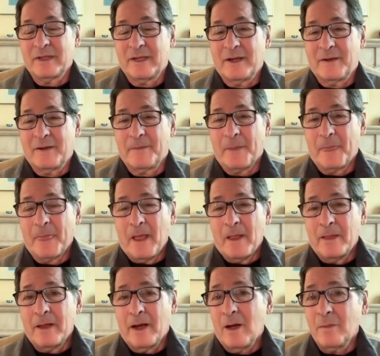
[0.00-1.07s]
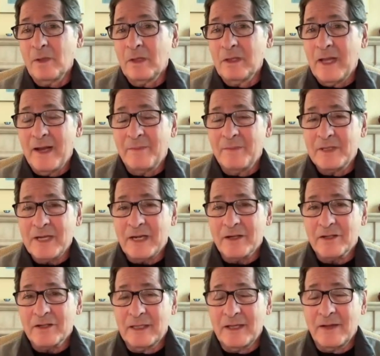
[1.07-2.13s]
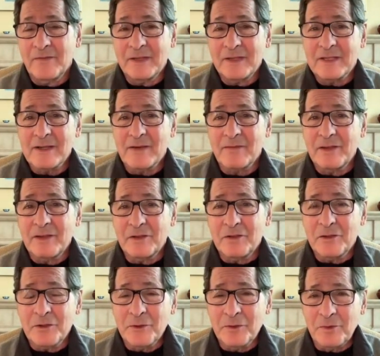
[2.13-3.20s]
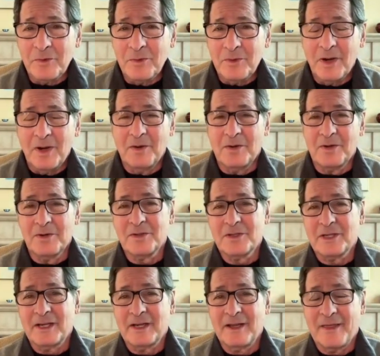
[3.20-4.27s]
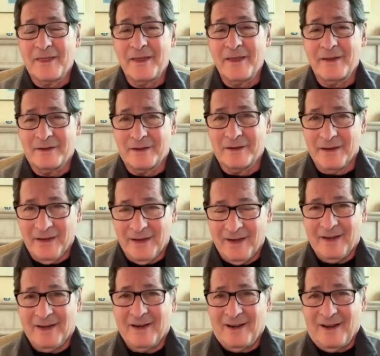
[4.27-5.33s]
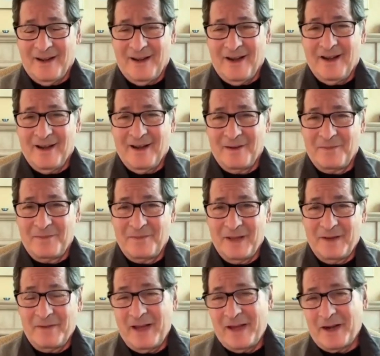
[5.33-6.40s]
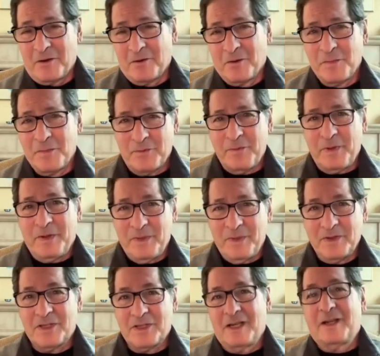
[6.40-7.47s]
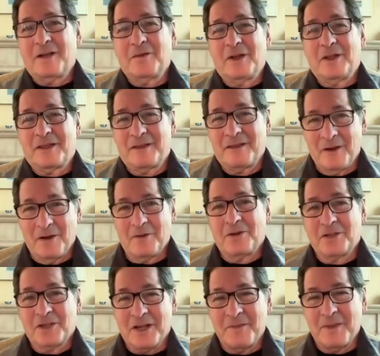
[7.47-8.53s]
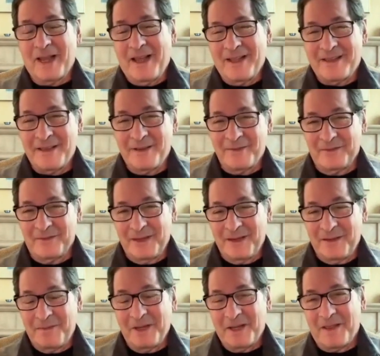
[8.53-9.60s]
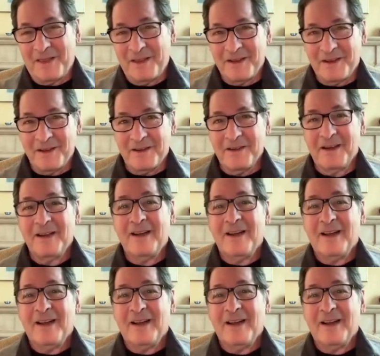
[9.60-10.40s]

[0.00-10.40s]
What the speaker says: The Hummel lab has actually given 72 odors in a theater. They've had a group of people sitting with odors coming at them in a big theater.